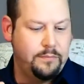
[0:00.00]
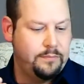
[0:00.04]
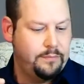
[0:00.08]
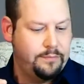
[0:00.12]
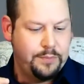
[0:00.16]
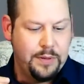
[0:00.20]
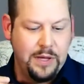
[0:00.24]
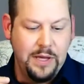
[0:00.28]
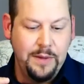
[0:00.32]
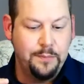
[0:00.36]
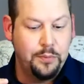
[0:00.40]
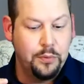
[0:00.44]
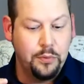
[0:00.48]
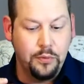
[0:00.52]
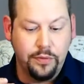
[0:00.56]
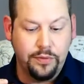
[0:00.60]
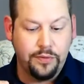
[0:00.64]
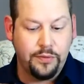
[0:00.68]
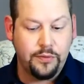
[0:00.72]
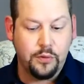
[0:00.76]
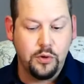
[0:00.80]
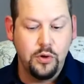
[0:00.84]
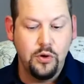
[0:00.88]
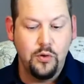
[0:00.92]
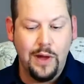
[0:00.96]
people
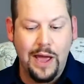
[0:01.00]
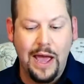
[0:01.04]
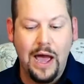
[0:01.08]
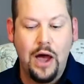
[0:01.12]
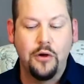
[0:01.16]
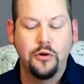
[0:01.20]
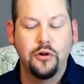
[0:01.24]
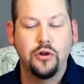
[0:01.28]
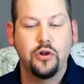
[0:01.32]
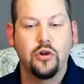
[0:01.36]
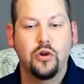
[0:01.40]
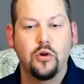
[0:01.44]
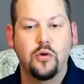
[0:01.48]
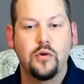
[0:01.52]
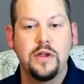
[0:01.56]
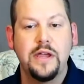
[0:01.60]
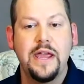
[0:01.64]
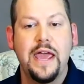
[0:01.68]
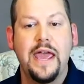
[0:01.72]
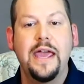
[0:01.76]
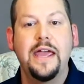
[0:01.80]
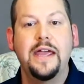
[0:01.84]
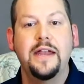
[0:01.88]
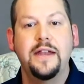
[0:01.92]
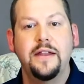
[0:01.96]
through how to
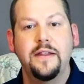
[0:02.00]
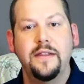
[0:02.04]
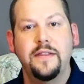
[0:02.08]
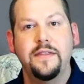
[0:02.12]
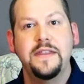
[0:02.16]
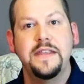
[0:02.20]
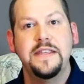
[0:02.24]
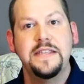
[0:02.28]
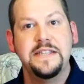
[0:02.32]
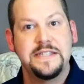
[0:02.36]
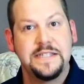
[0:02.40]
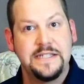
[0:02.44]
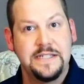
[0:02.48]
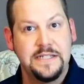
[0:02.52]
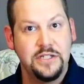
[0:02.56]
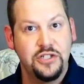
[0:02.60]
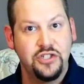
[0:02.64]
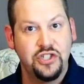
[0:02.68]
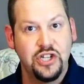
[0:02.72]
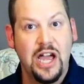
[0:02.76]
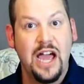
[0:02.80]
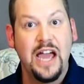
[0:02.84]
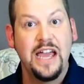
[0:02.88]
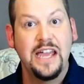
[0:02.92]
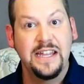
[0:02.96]
create these
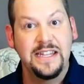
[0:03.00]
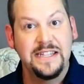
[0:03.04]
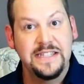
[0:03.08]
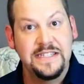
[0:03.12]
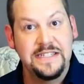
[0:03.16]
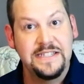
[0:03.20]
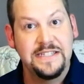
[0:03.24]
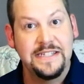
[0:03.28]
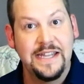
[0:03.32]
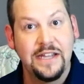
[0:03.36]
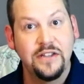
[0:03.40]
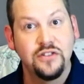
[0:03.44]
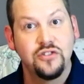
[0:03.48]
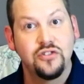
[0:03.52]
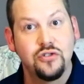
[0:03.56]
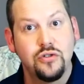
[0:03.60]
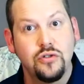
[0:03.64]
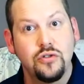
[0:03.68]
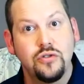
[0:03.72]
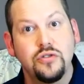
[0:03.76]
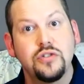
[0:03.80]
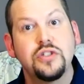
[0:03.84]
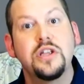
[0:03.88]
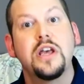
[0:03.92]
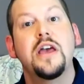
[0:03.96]
giant
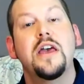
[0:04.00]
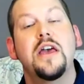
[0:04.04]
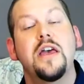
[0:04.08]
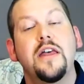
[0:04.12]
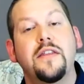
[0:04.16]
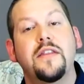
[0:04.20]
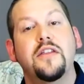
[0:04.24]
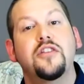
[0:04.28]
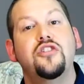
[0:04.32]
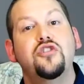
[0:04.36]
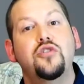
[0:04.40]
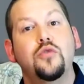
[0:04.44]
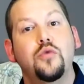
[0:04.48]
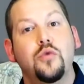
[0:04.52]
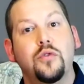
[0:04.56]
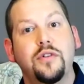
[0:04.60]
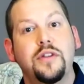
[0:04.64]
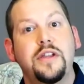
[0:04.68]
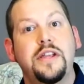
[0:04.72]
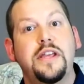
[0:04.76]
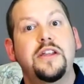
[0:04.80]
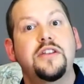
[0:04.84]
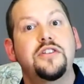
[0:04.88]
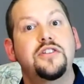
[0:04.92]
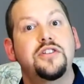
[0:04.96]
stencils that you will
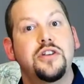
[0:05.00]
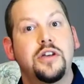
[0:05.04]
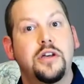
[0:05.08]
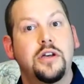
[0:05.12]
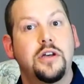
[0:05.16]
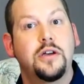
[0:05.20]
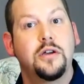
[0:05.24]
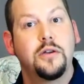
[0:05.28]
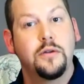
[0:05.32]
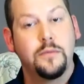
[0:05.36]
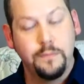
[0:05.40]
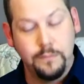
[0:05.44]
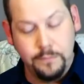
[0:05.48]
need to